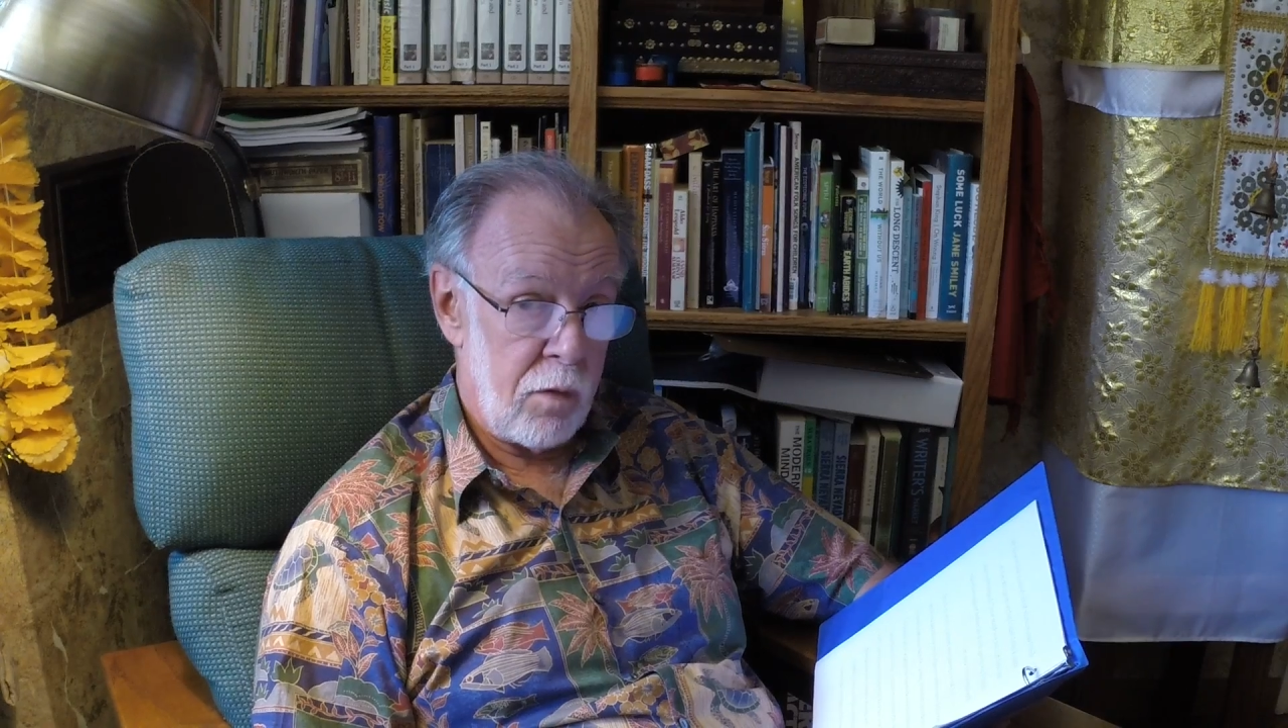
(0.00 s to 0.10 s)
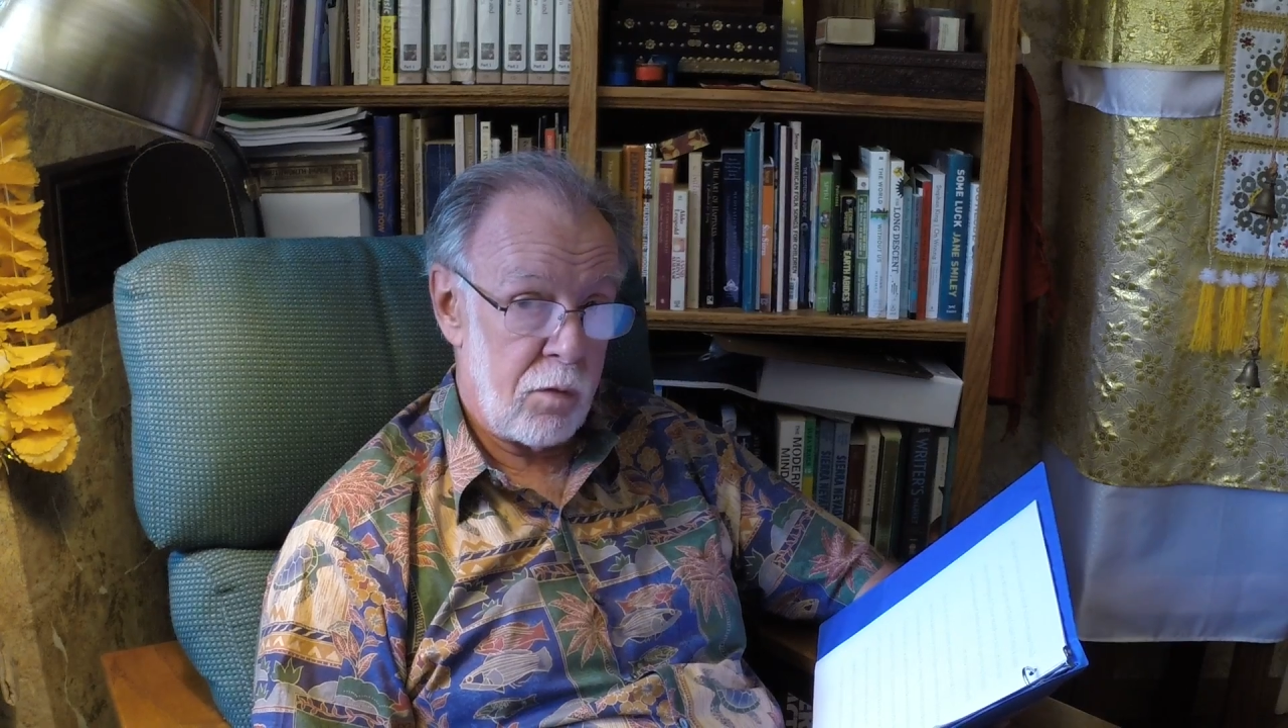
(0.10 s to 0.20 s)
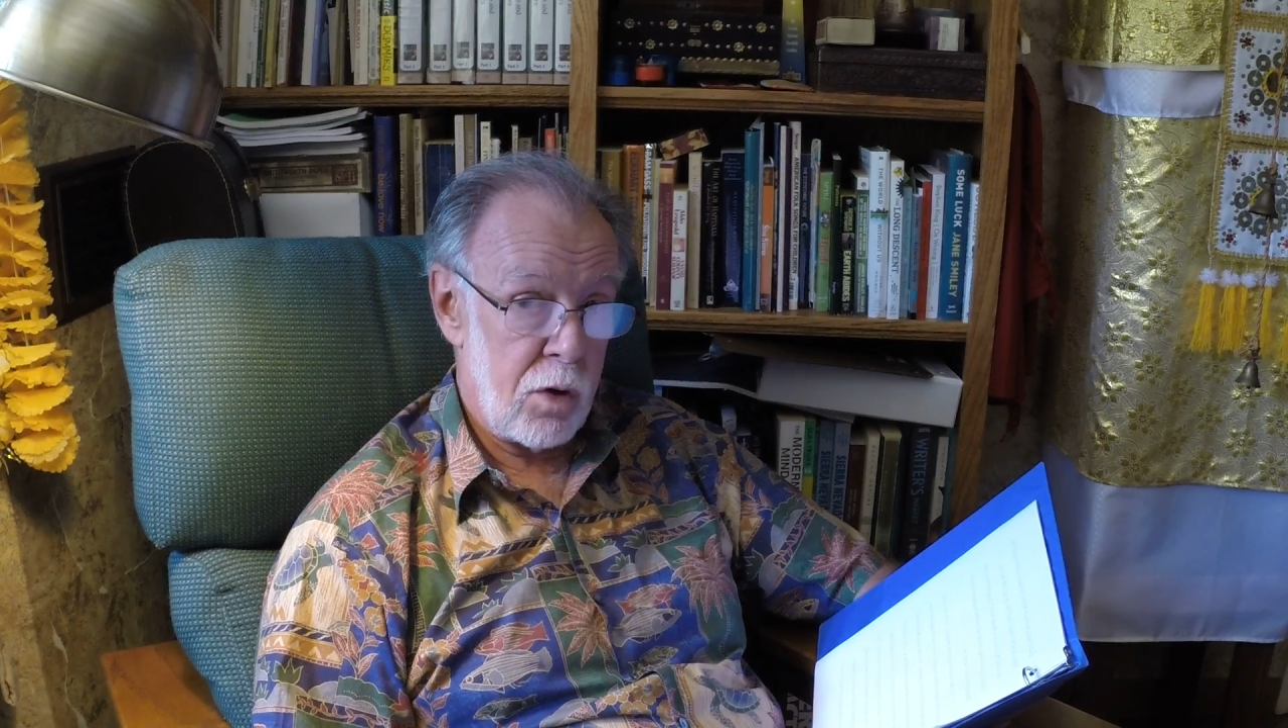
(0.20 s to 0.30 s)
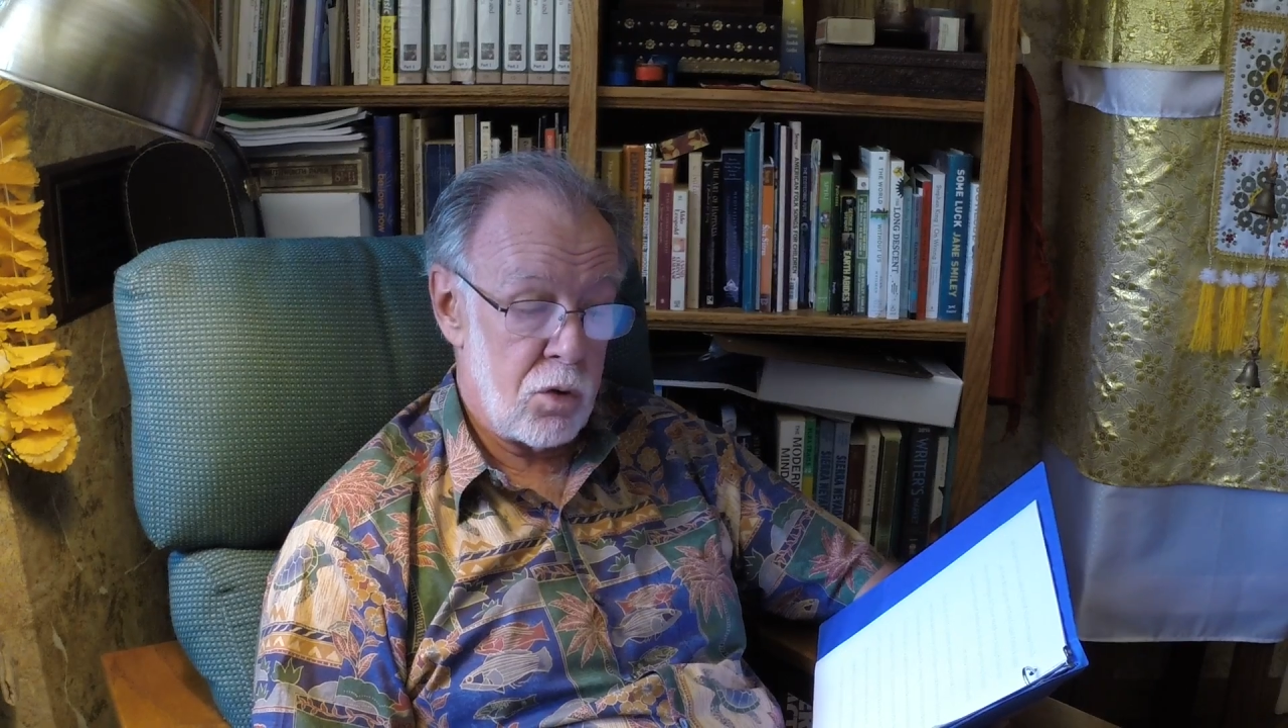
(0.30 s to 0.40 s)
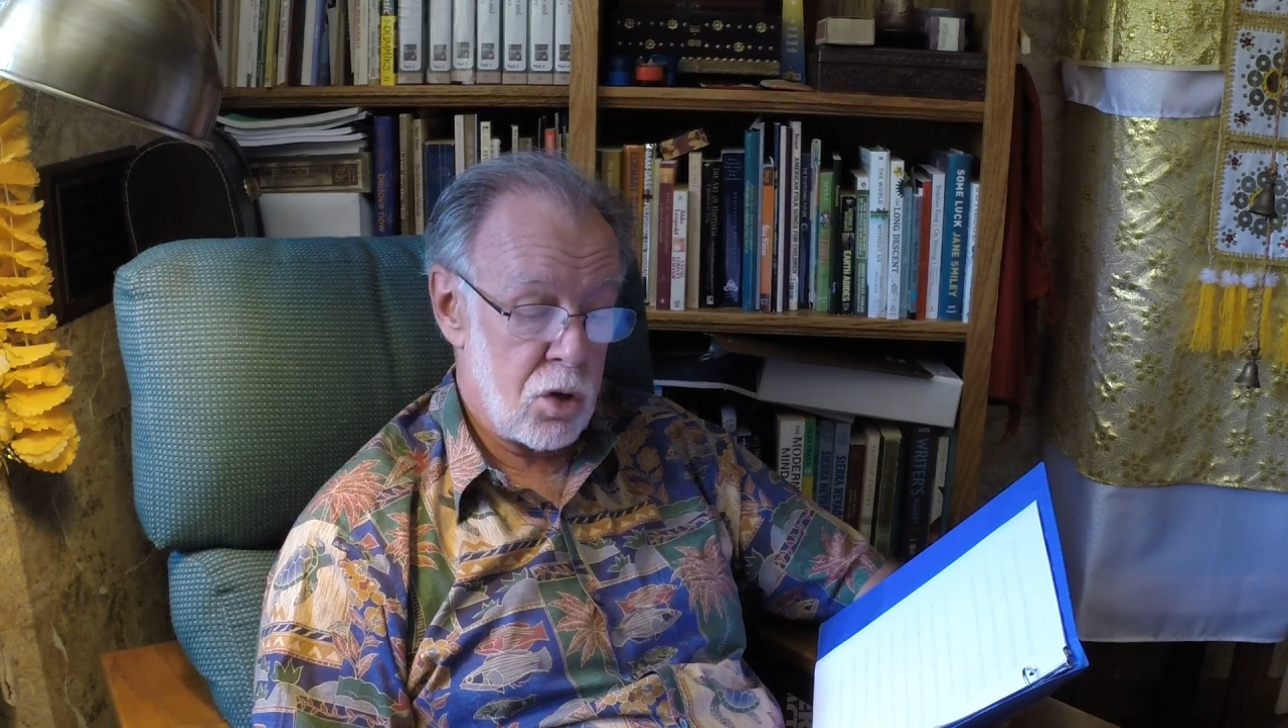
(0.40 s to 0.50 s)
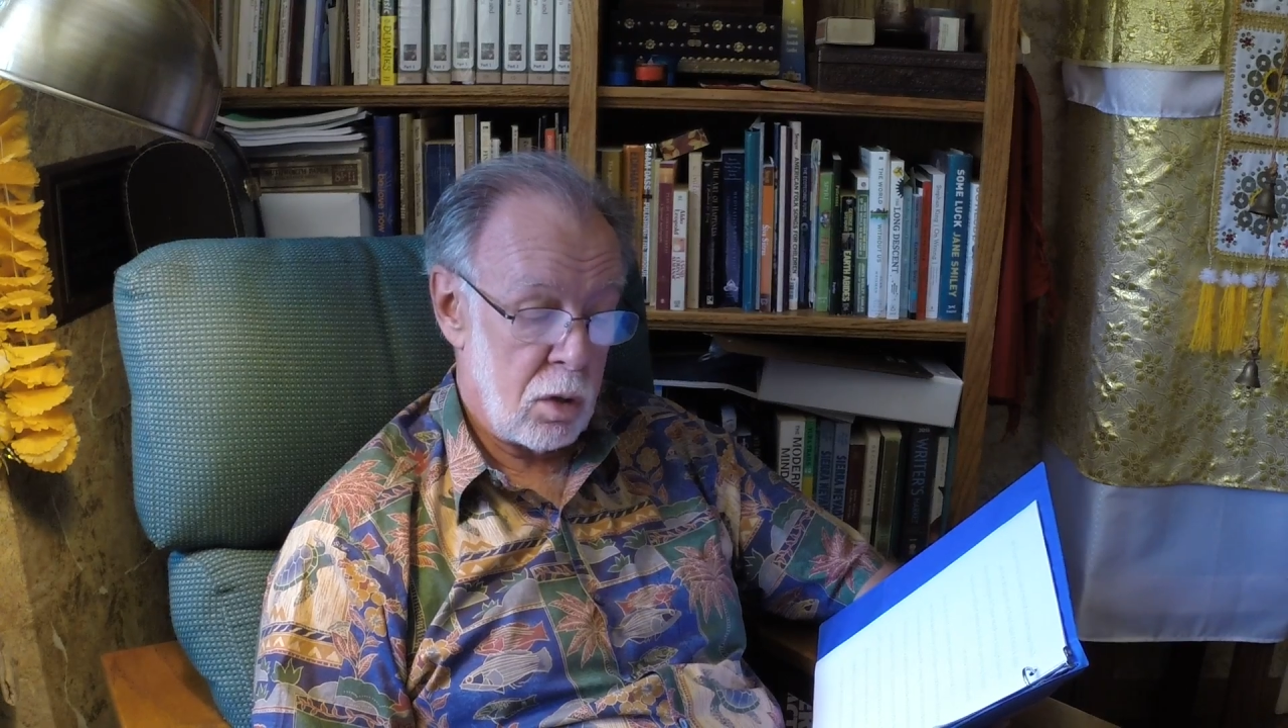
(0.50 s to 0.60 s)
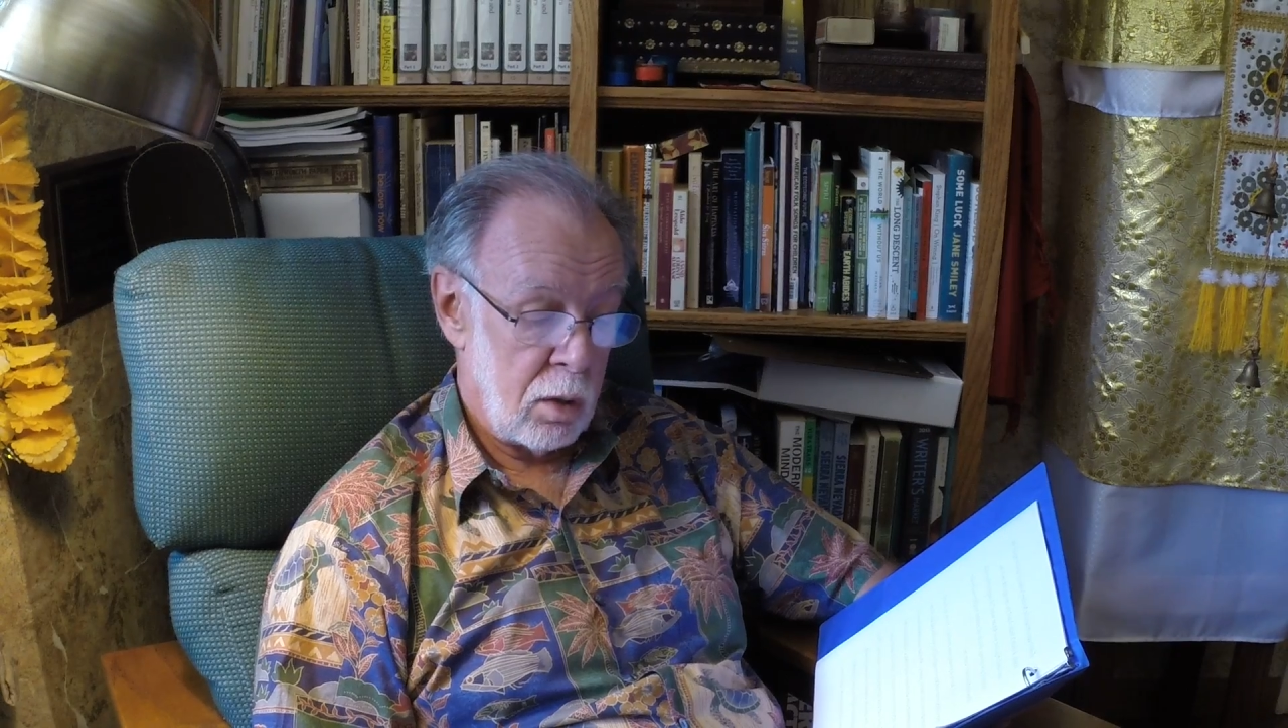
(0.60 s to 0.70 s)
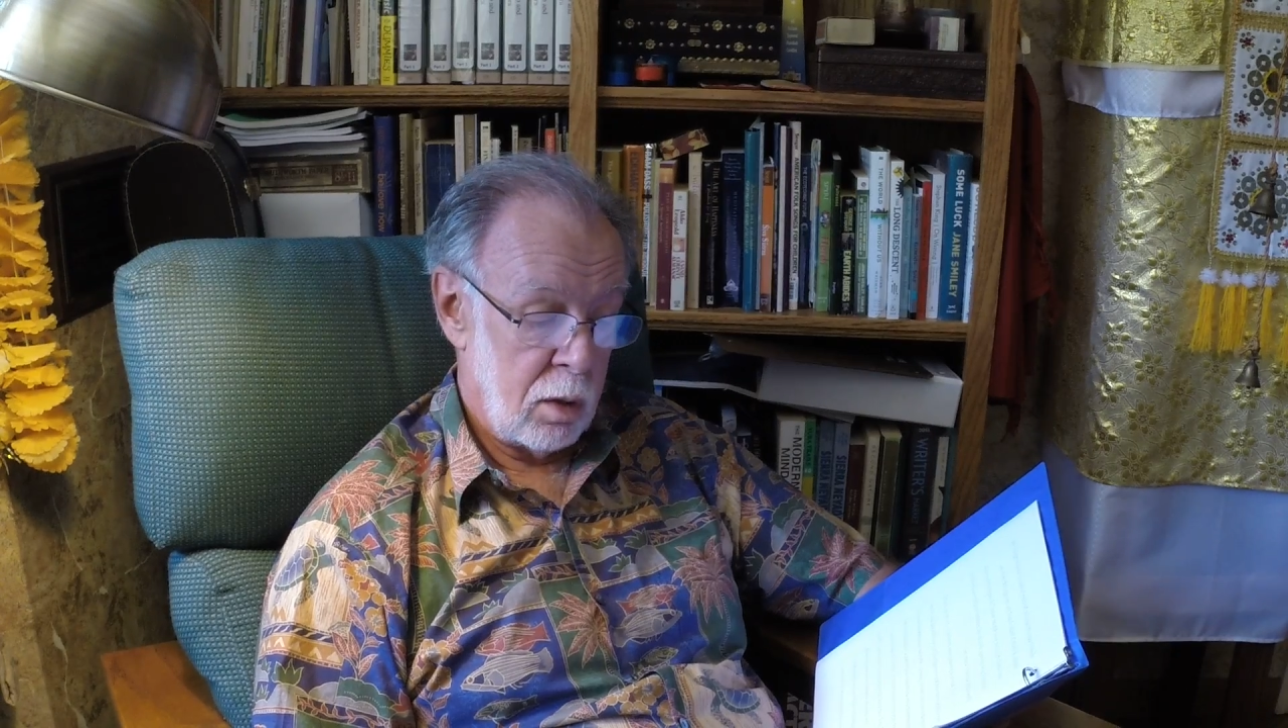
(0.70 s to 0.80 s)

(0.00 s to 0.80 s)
the future.